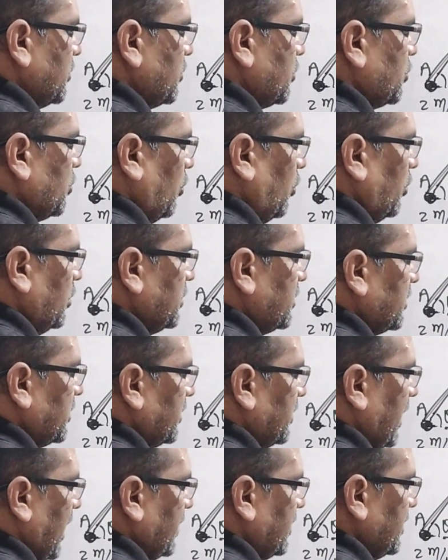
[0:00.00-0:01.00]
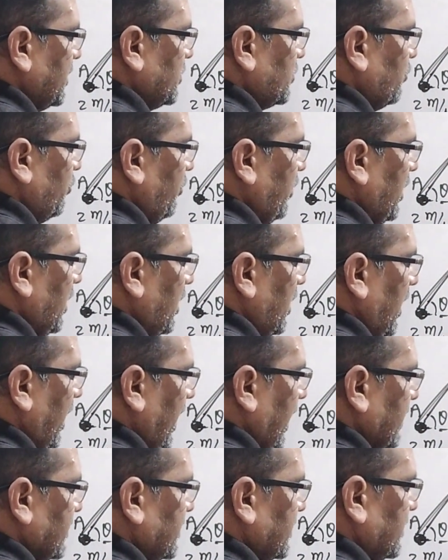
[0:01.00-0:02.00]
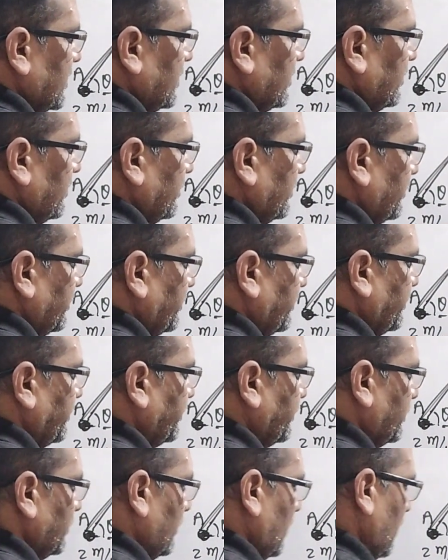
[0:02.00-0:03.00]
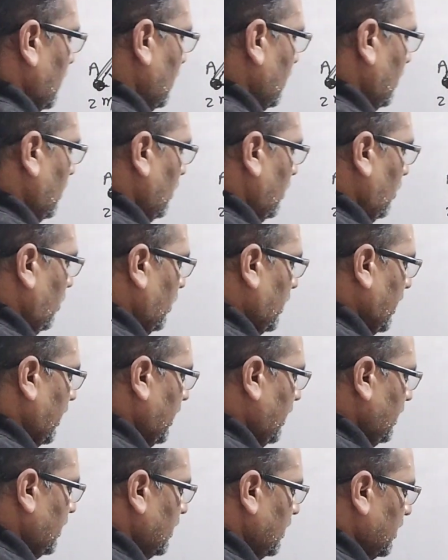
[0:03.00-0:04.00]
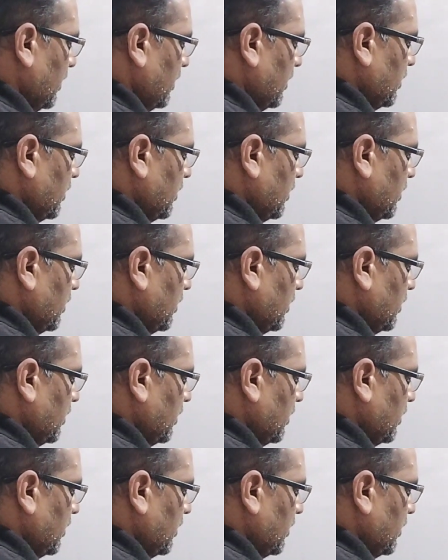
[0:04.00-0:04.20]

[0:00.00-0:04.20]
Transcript: source, that is Vs. Okay,